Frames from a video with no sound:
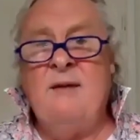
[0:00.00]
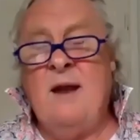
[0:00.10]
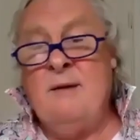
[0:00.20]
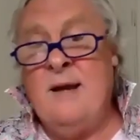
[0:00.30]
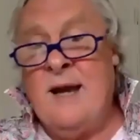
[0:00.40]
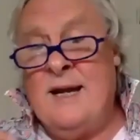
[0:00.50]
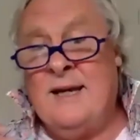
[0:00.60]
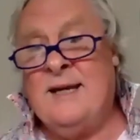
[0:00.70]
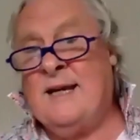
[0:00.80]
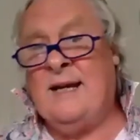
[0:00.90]
Then
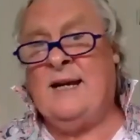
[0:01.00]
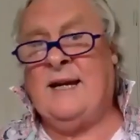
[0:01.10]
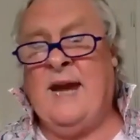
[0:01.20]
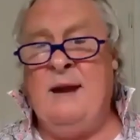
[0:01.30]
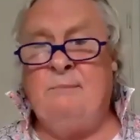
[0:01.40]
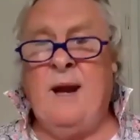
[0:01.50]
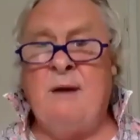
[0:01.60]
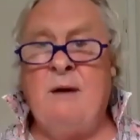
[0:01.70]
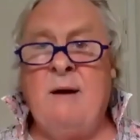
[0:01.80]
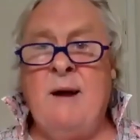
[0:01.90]
keep
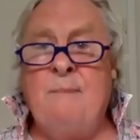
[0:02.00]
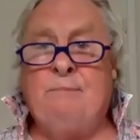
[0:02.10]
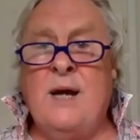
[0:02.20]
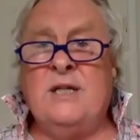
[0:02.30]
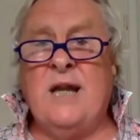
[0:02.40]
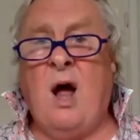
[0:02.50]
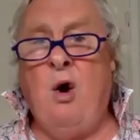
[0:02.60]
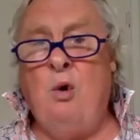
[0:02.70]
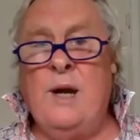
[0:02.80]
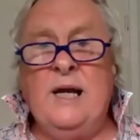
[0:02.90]
embracing the
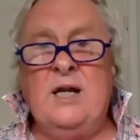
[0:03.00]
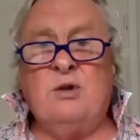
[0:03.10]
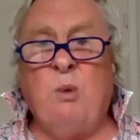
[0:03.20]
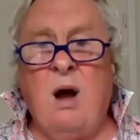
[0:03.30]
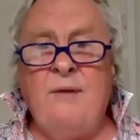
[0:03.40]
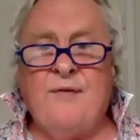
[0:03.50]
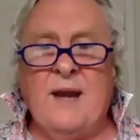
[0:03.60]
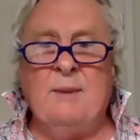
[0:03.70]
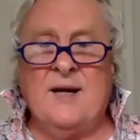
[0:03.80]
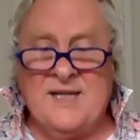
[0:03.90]
whole English wine
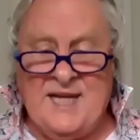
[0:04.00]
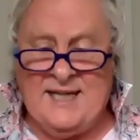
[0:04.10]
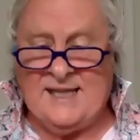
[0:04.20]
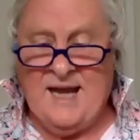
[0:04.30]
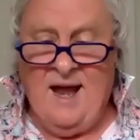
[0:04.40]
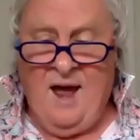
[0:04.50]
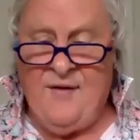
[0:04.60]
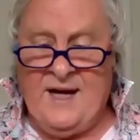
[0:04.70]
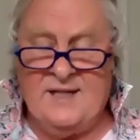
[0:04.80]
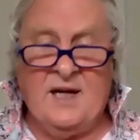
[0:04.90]
thing, because this I
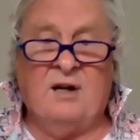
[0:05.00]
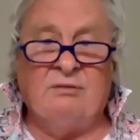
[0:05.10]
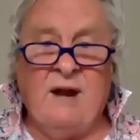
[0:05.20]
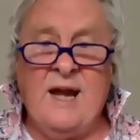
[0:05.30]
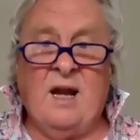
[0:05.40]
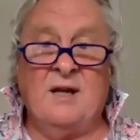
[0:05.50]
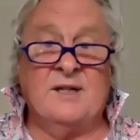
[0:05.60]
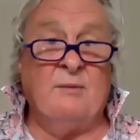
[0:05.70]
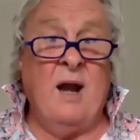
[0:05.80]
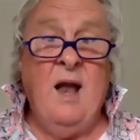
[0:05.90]
think is a great
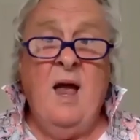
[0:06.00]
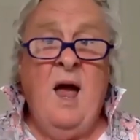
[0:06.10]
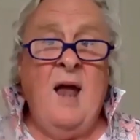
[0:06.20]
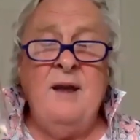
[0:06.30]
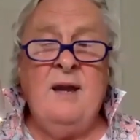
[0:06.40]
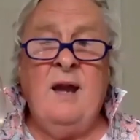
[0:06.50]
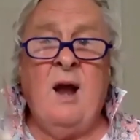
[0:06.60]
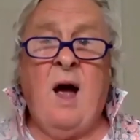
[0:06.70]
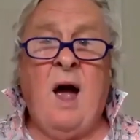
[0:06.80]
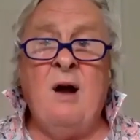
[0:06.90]
glass of wine, and
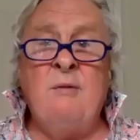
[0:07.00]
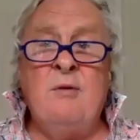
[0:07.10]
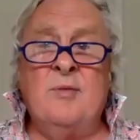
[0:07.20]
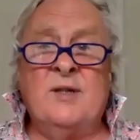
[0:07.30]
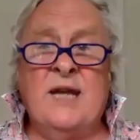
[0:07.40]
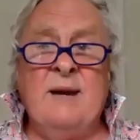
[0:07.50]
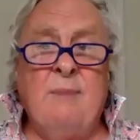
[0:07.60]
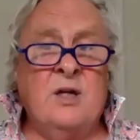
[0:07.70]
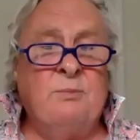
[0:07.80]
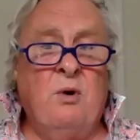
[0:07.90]
I hope we'll receive
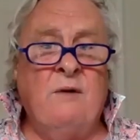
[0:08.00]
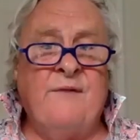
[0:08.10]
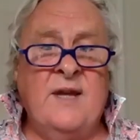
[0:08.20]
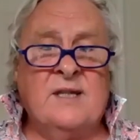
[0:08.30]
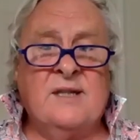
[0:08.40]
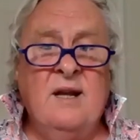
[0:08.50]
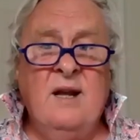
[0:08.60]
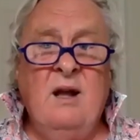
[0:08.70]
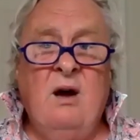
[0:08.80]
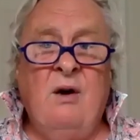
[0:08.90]
much more of this
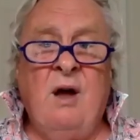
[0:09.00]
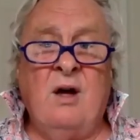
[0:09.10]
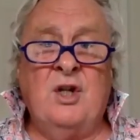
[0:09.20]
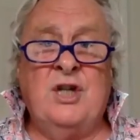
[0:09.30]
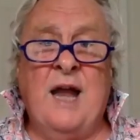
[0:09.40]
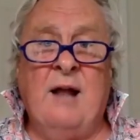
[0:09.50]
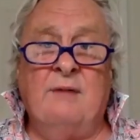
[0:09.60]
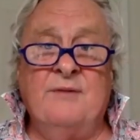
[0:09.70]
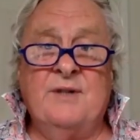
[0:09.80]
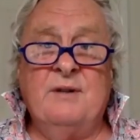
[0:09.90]
on our
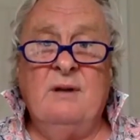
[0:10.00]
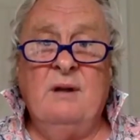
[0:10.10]
shelves,